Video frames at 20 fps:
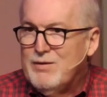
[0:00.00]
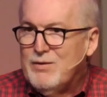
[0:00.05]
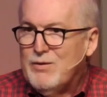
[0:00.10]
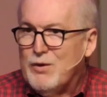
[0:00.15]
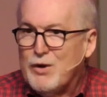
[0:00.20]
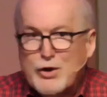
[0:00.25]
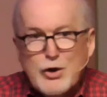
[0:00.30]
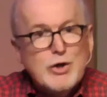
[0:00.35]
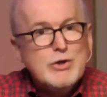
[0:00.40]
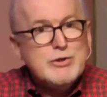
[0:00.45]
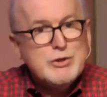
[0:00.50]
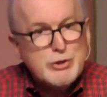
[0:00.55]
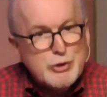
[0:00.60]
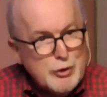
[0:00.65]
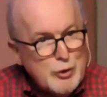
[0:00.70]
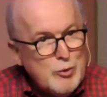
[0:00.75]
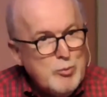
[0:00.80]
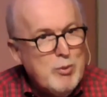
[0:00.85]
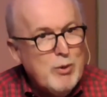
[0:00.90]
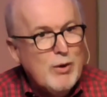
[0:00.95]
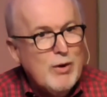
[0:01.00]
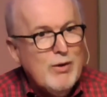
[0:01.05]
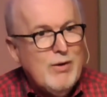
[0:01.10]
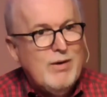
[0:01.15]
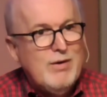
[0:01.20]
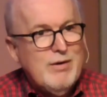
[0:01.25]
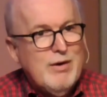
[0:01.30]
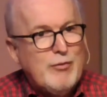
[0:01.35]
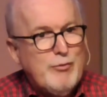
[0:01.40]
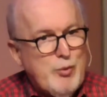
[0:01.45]
or
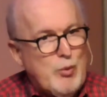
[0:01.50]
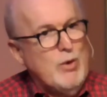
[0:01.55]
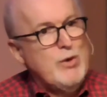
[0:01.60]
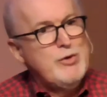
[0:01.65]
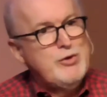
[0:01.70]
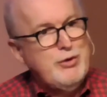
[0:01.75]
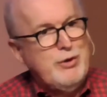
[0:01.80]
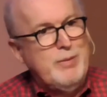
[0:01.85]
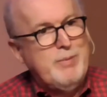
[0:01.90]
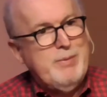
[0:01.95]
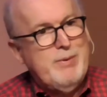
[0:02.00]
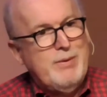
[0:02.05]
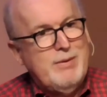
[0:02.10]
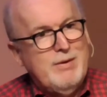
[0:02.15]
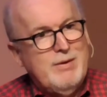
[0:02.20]
consumer of worship,